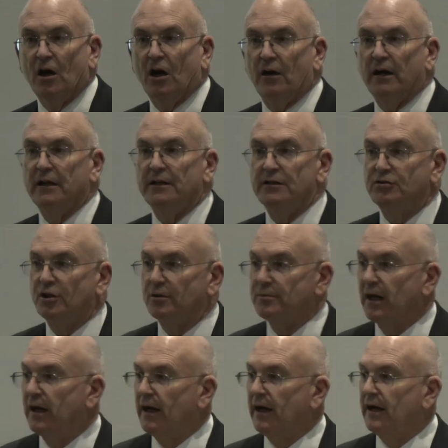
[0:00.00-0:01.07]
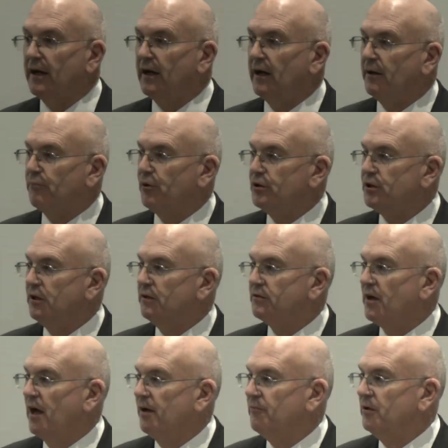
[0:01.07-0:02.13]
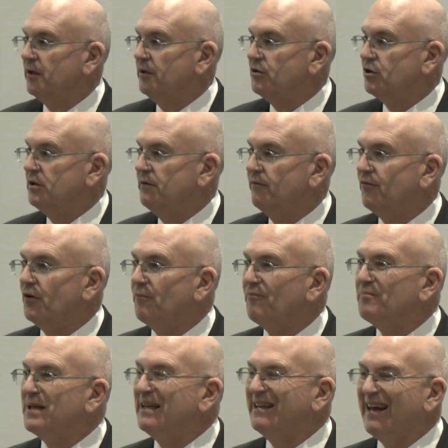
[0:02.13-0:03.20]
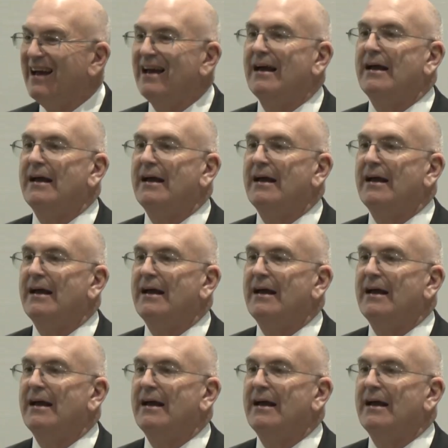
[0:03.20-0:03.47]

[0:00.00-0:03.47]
All right, ladies and gentlemen, I appreciate your time and energy for being